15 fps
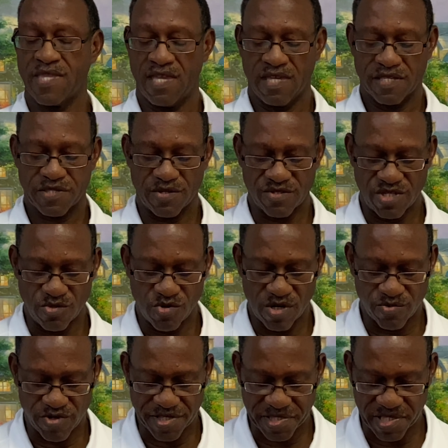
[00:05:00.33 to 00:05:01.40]
So you will
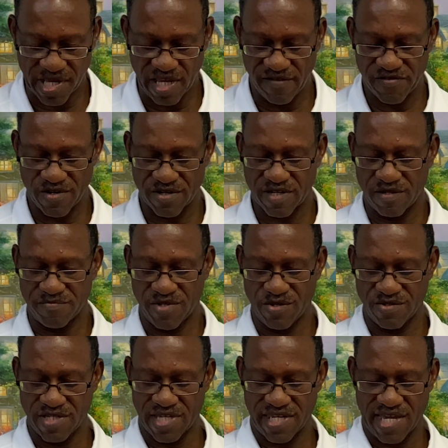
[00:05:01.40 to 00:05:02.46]
receive your
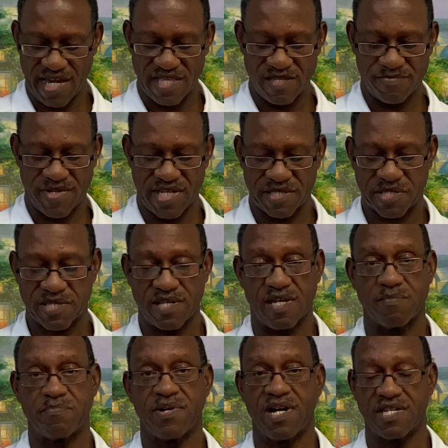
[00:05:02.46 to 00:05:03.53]
communion elements
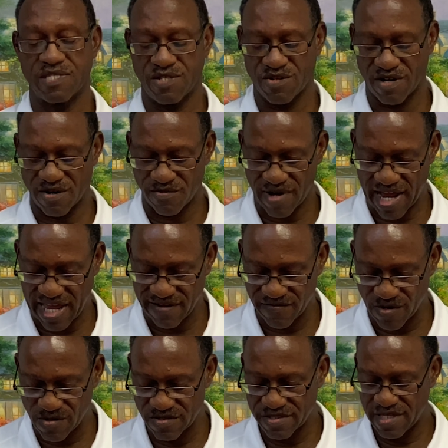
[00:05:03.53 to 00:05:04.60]
upon your arrival.